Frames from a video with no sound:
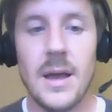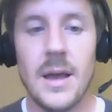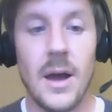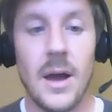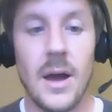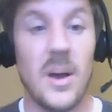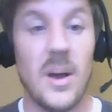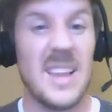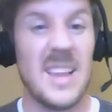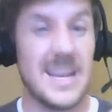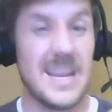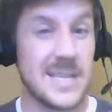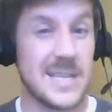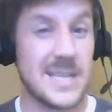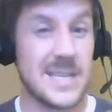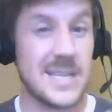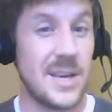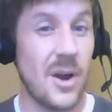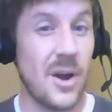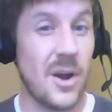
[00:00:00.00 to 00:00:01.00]
uh, a
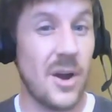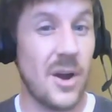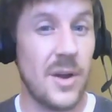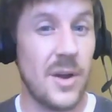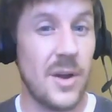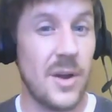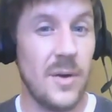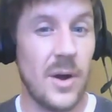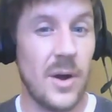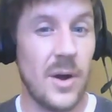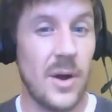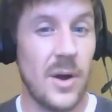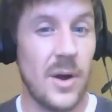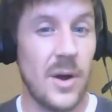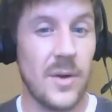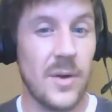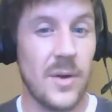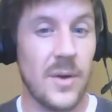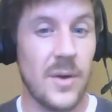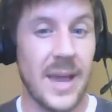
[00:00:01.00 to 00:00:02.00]
scenario.
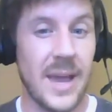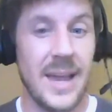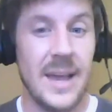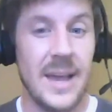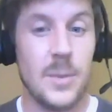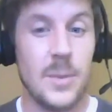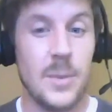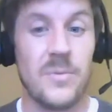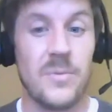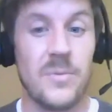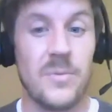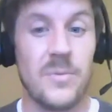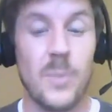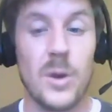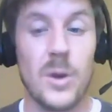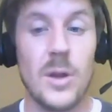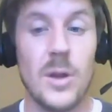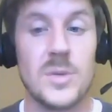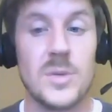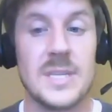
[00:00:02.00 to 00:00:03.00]
Okay, we're
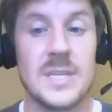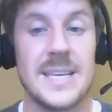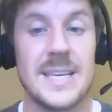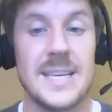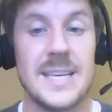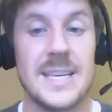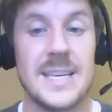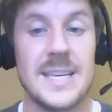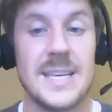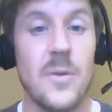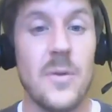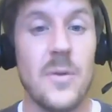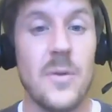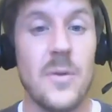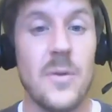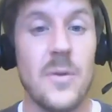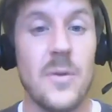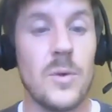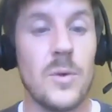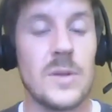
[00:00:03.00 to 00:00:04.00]
we're close. It's another
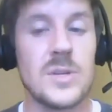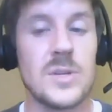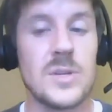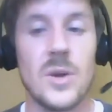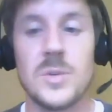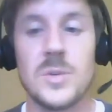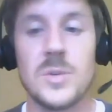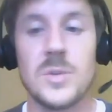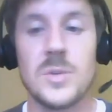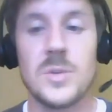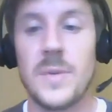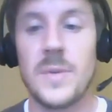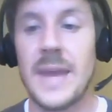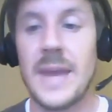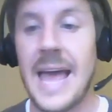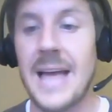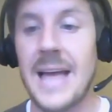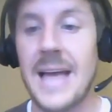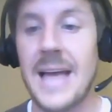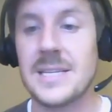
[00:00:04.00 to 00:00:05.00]
word that starts with an
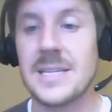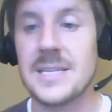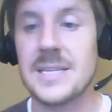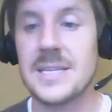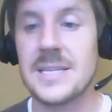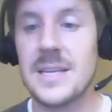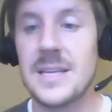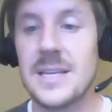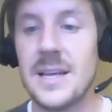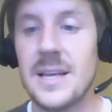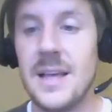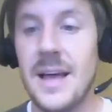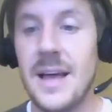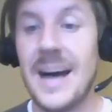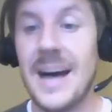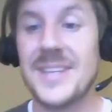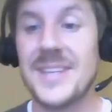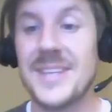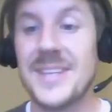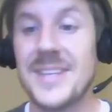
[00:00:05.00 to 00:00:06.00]
S.
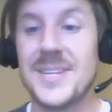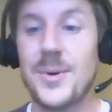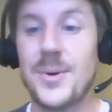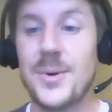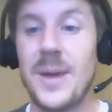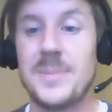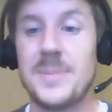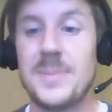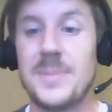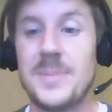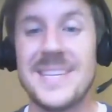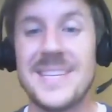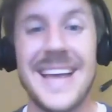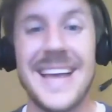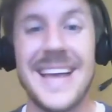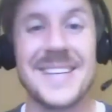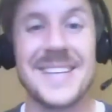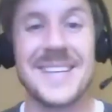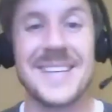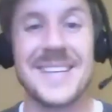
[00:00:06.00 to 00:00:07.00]
A script.
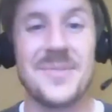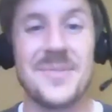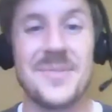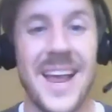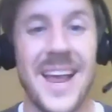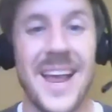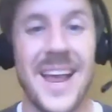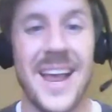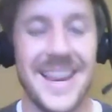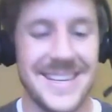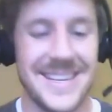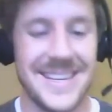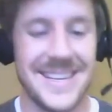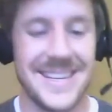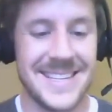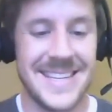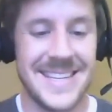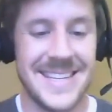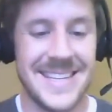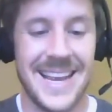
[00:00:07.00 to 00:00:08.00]
Yes, Fran
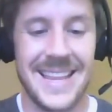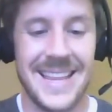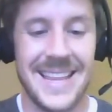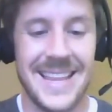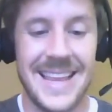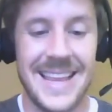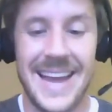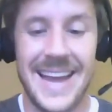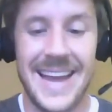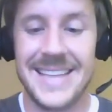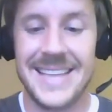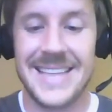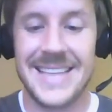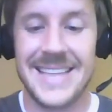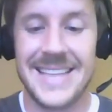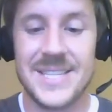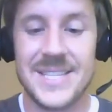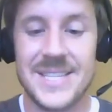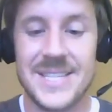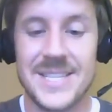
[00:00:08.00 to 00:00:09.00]
said it. That is
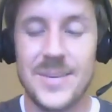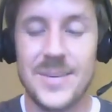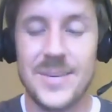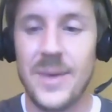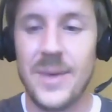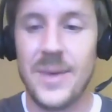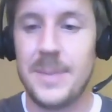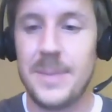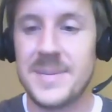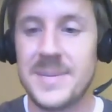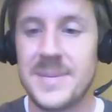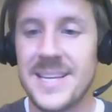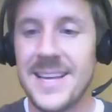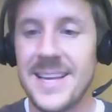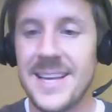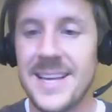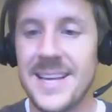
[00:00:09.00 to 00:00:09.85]
a script.